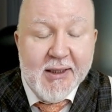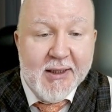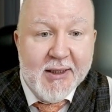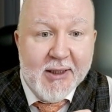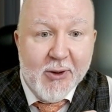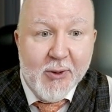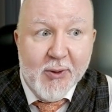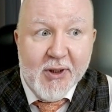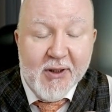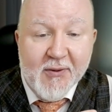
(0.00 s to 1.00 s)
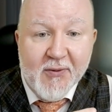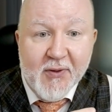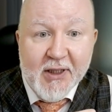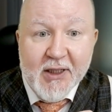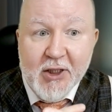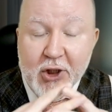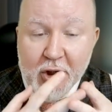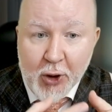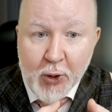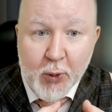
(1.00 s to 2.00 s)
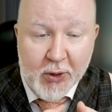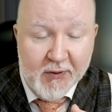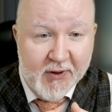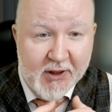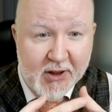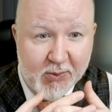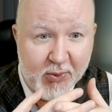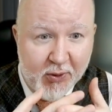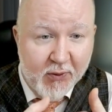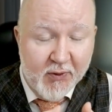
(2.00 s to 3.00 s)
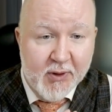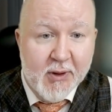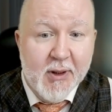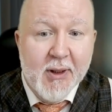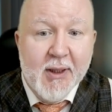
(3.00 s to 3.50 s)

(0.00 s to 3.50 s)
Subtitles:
So if it is shown, if it is proven